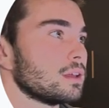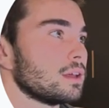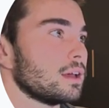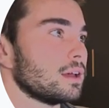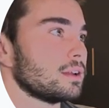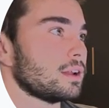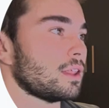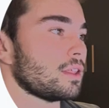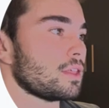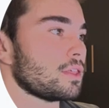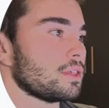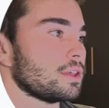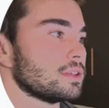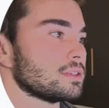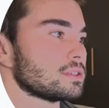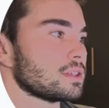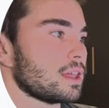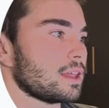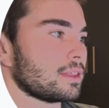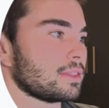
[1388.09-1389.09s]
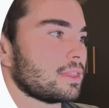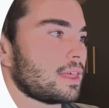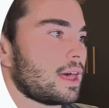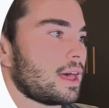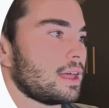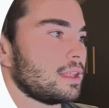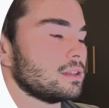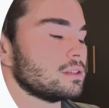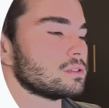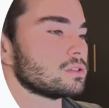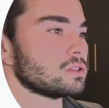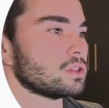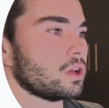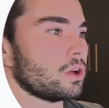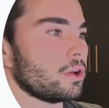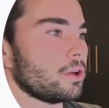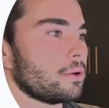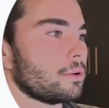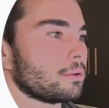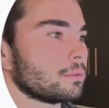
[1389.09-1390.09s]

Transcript: and other things like that. So